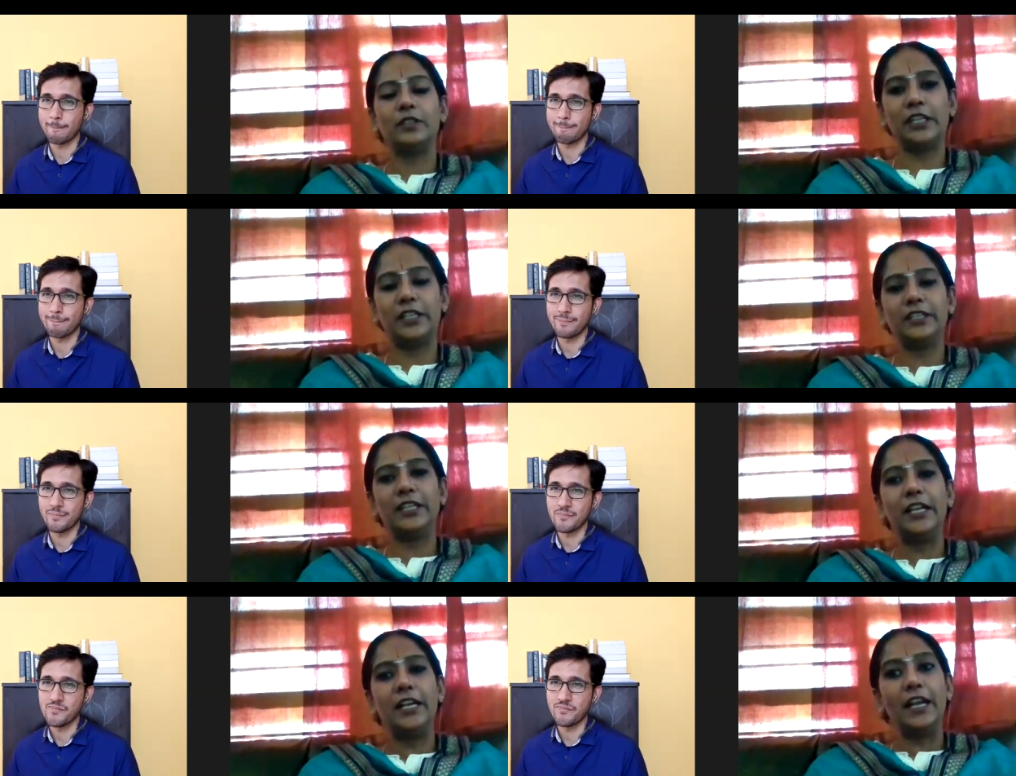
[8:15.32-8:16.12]
Speaker 1: Right.
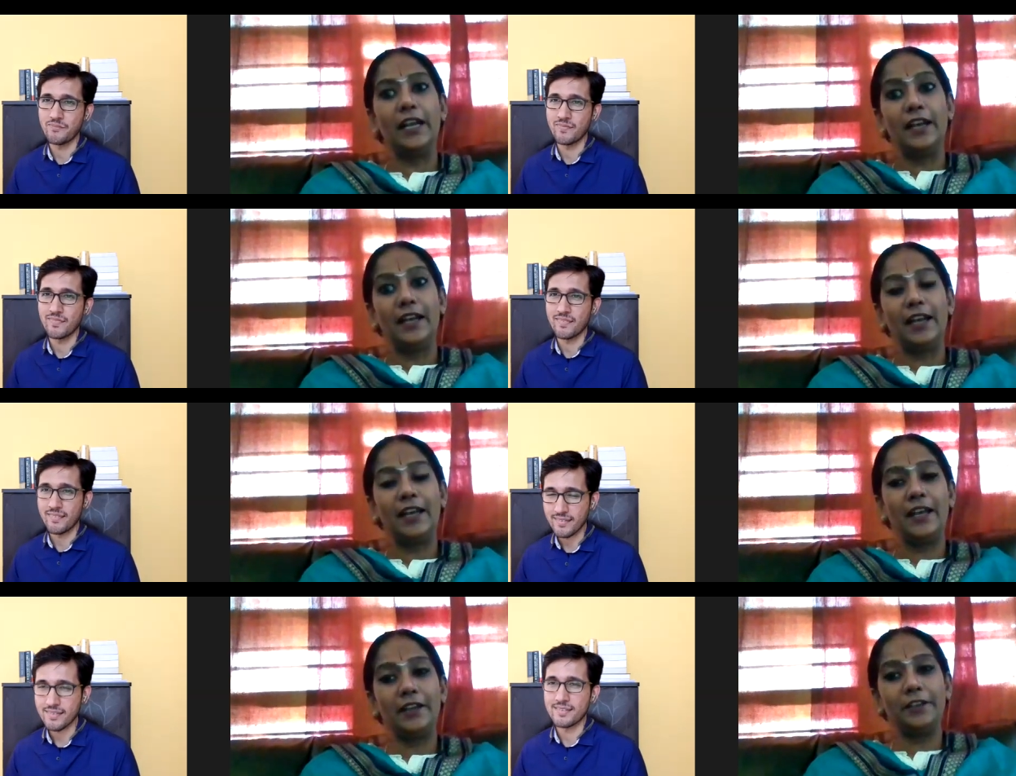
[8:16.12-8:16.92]

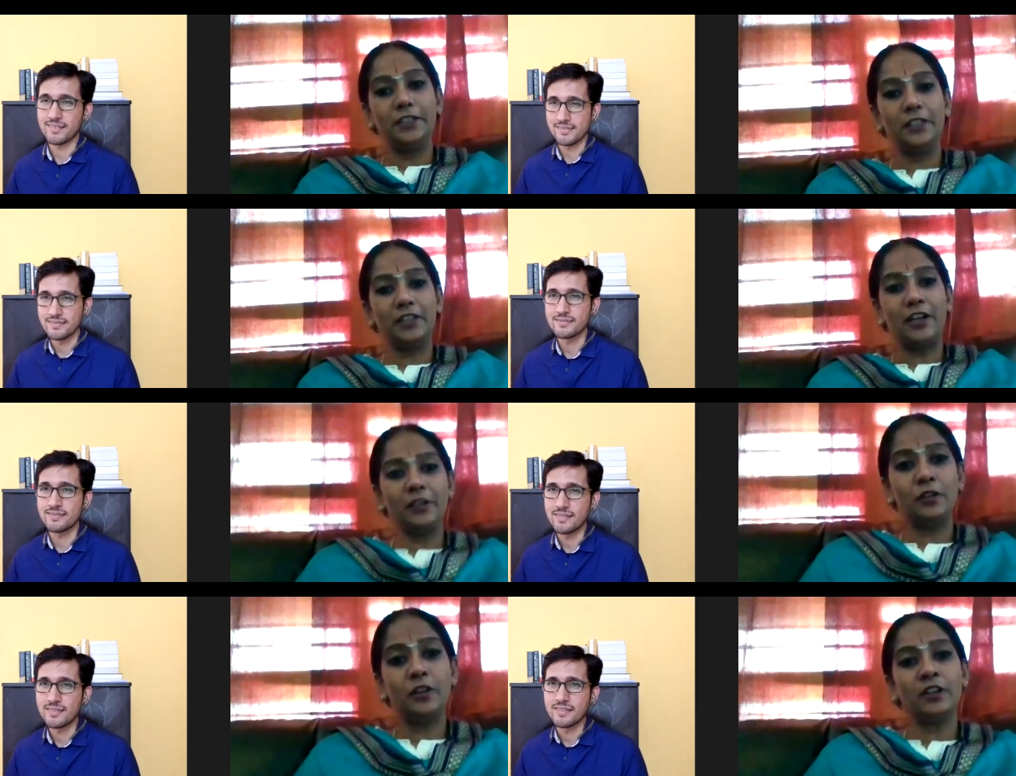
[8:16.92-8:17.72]
And
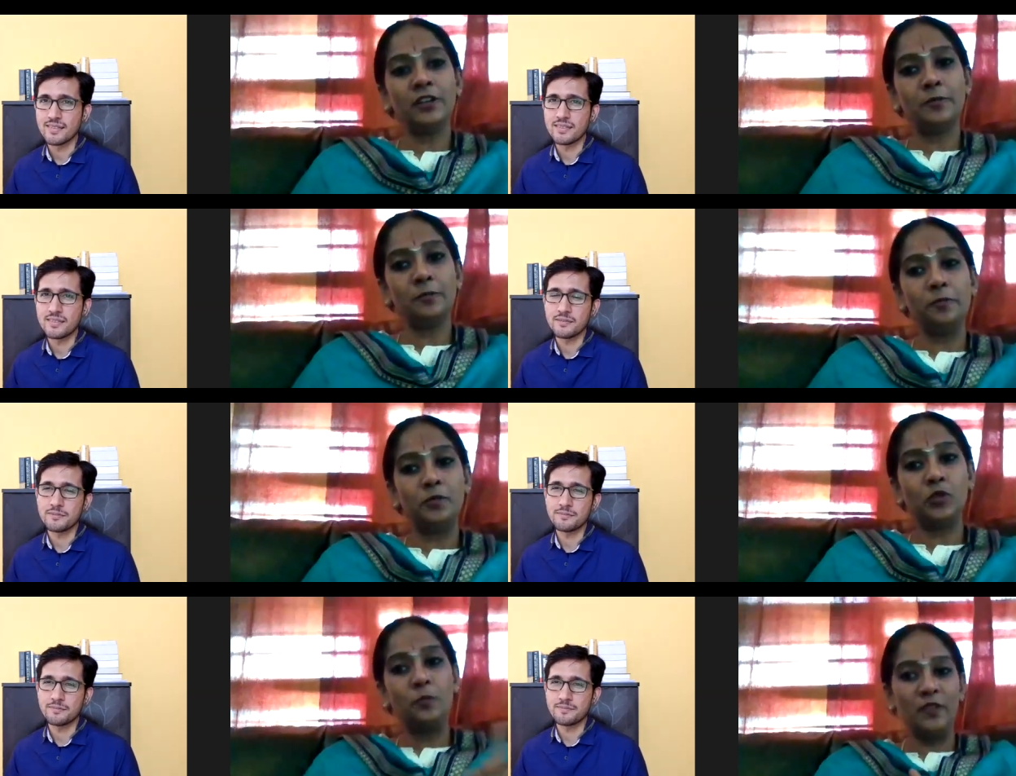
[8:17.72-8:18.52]
I um,
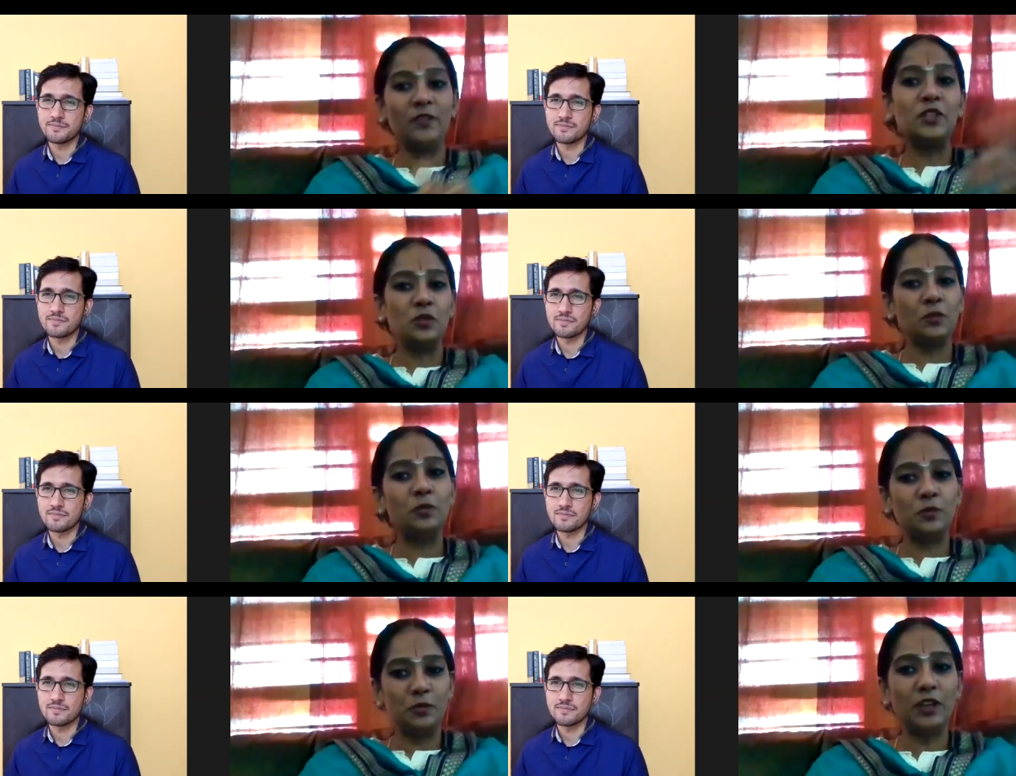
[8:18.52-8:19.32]
so previous to
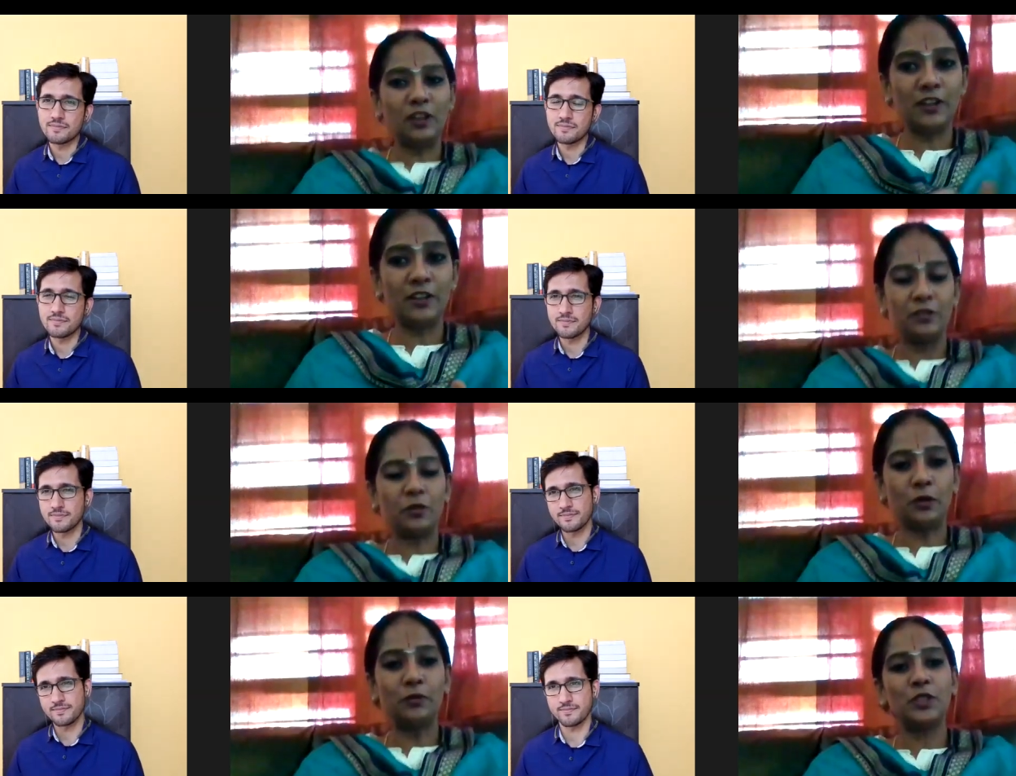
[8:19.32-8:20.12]
our
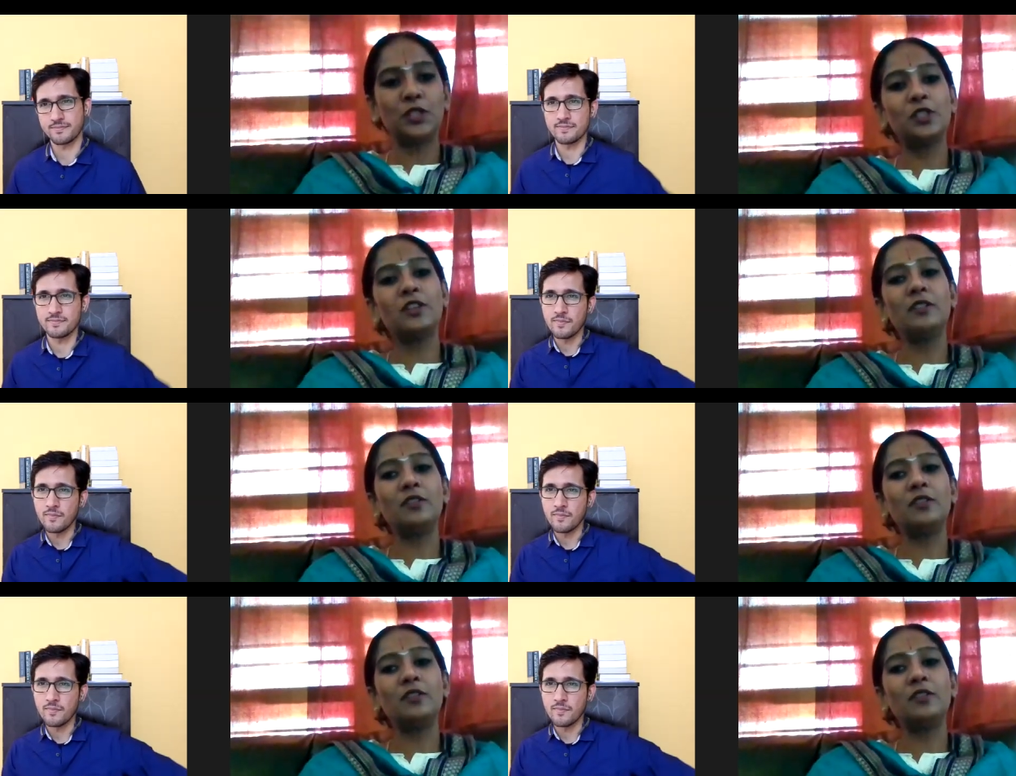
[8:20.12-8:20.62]
conversation,